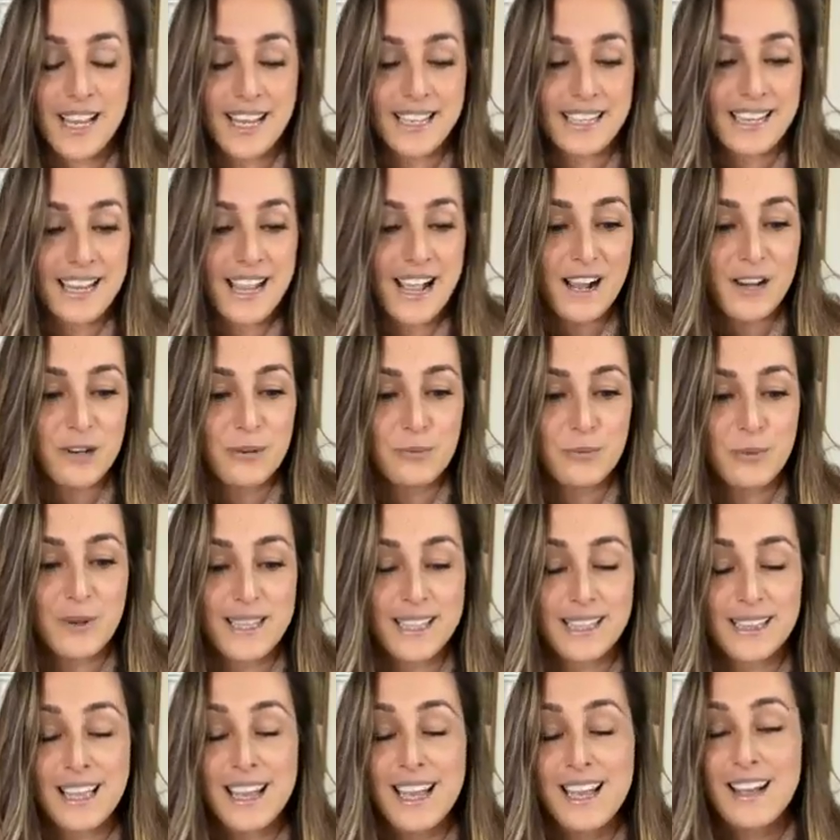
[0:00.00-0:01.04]
And now
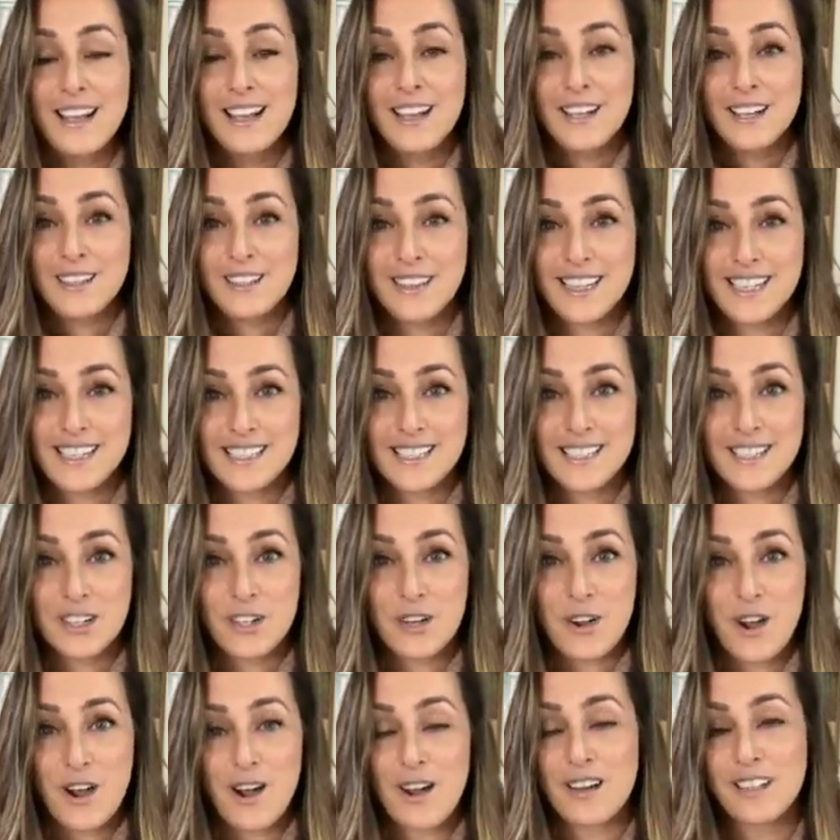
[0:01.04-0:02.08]
with this
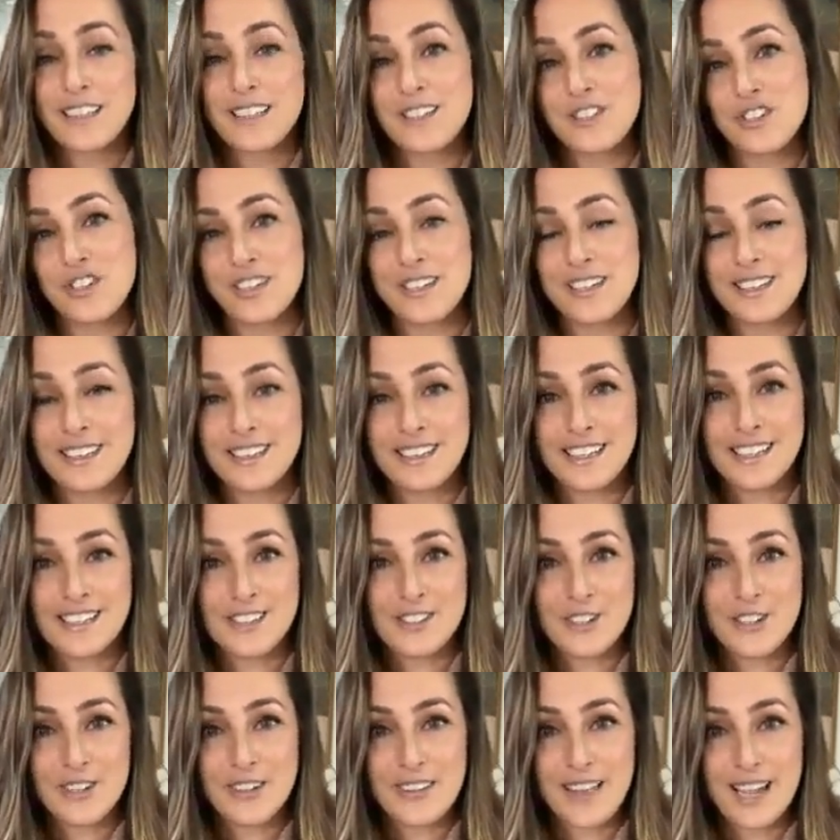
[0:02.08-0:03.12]
collagen
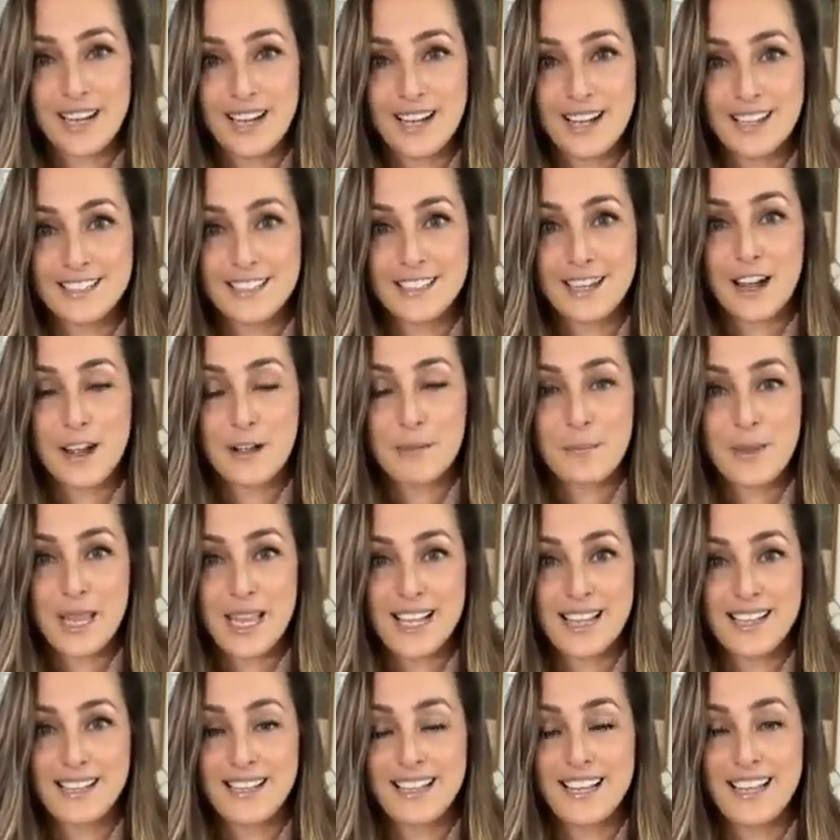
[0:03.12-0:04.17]
elixir that has come
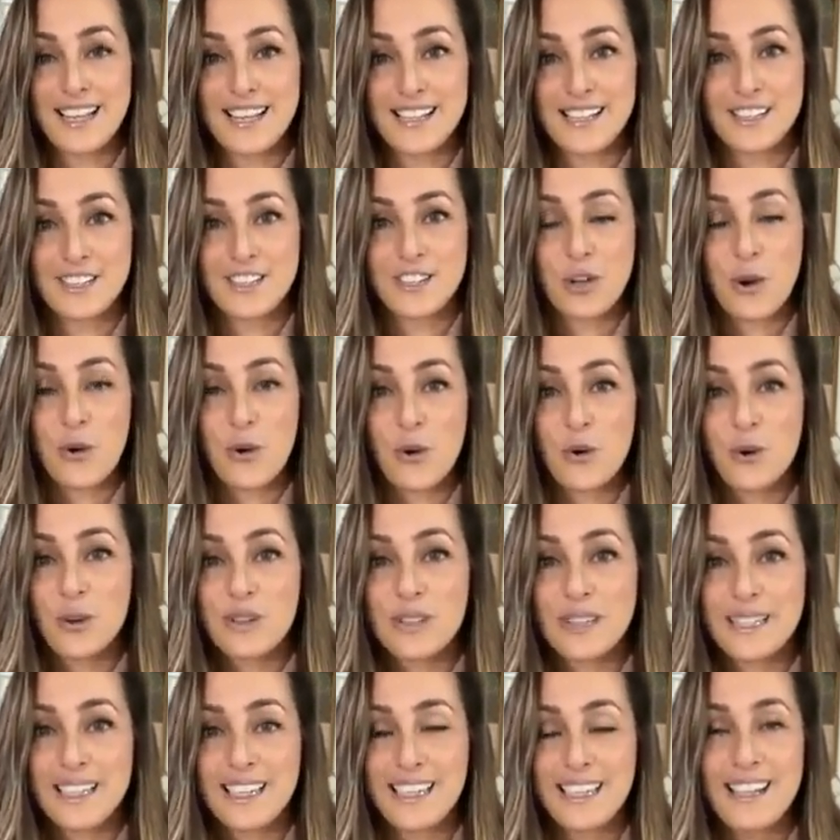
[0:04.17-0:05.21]
in and
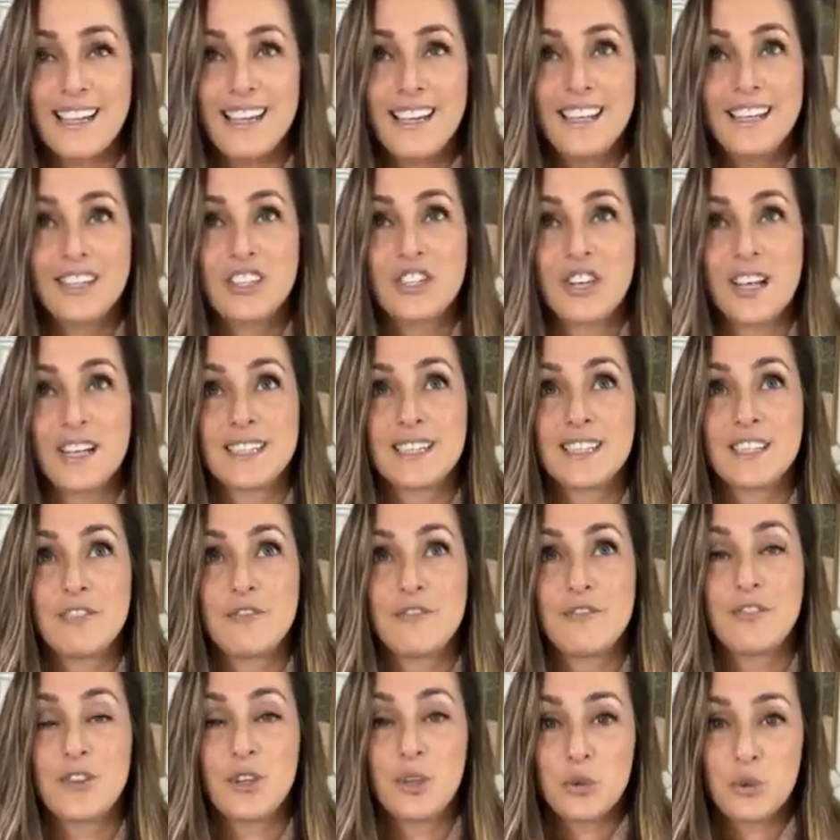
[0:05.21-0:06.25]
totally just
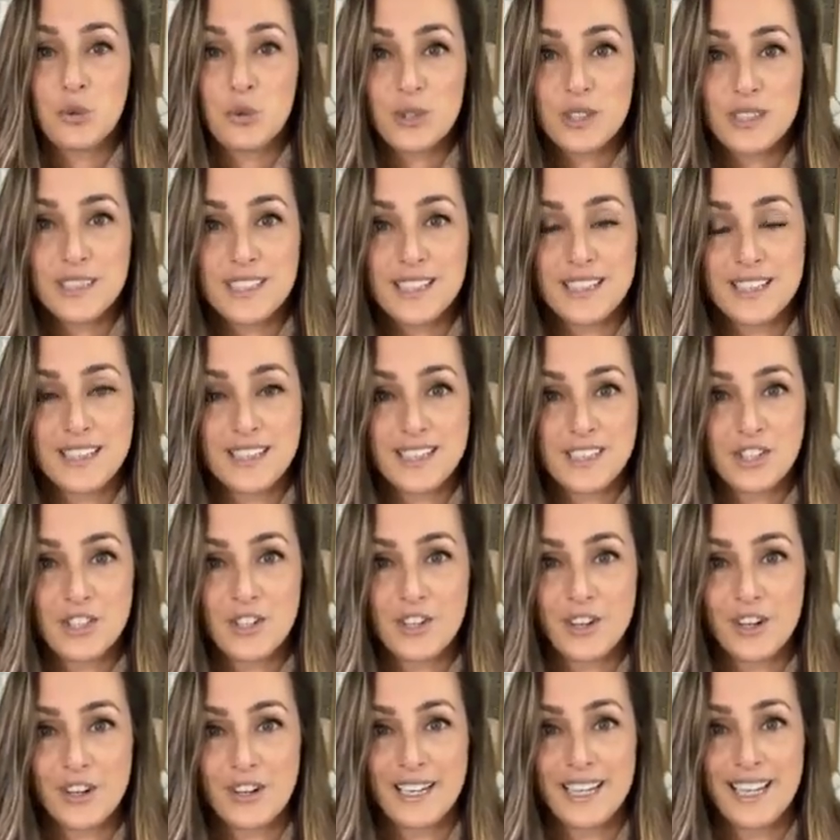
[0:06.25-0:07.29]
fueled this
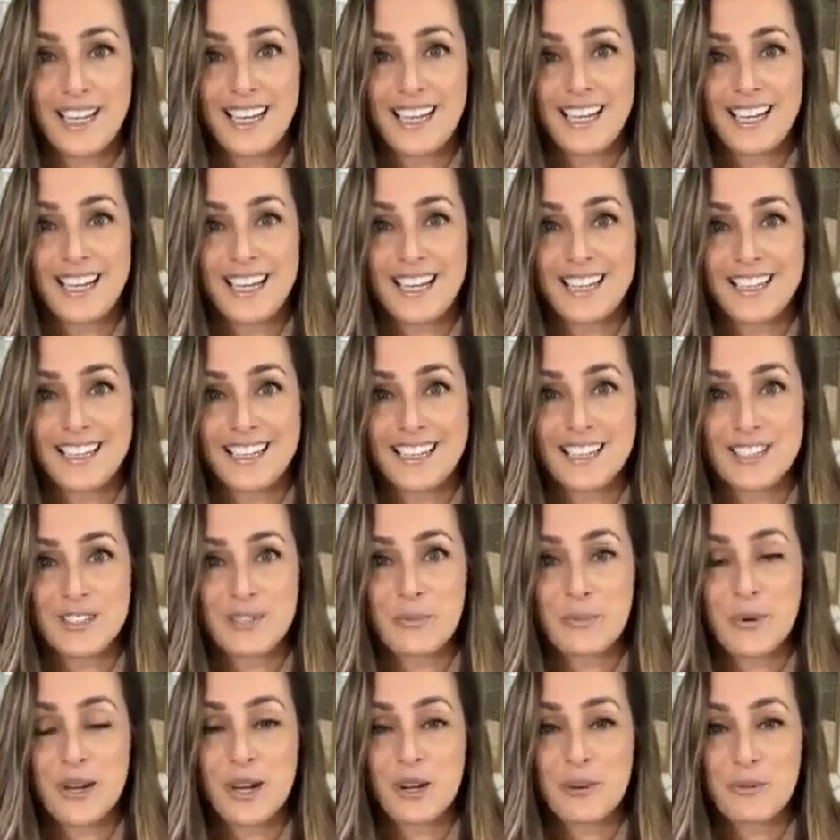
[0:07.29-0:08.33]
journey, and
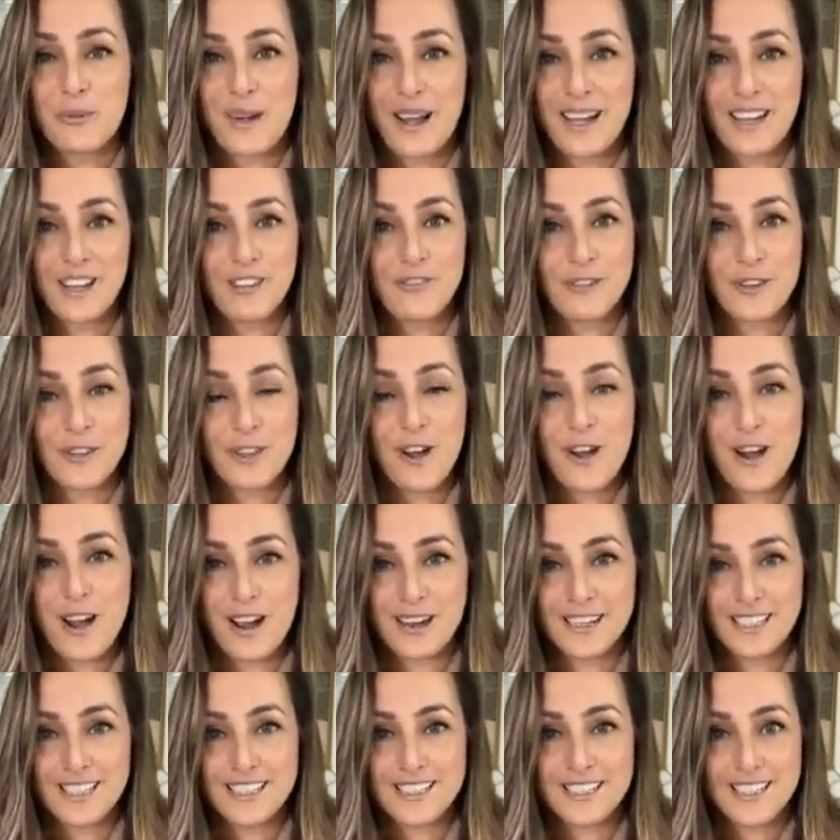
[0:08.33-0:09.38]
we are ready for the
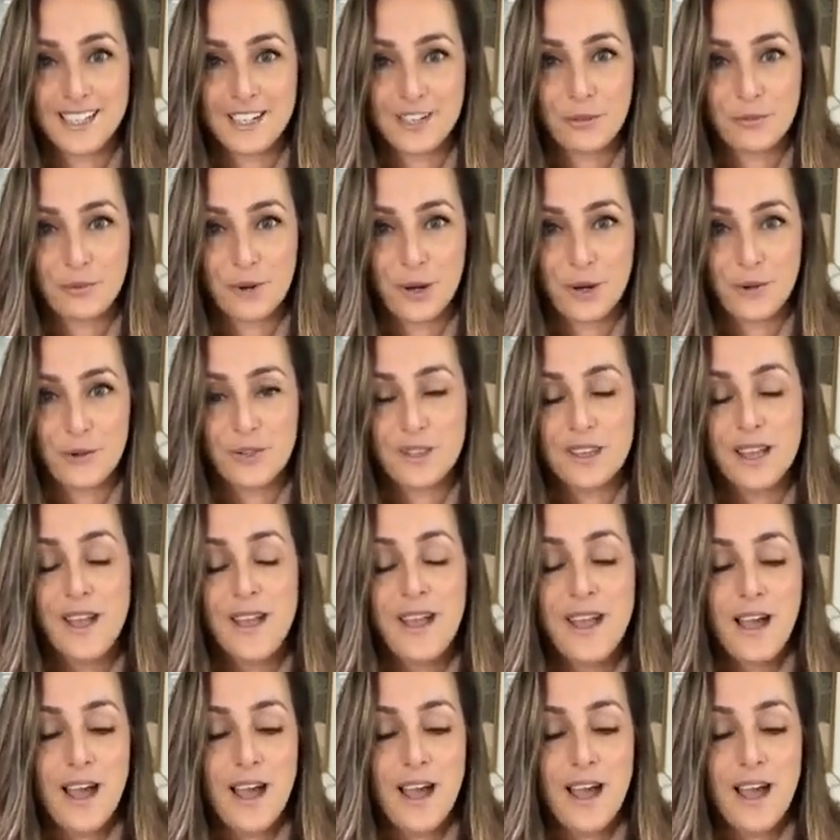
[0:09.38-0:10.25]
hockey stick growth.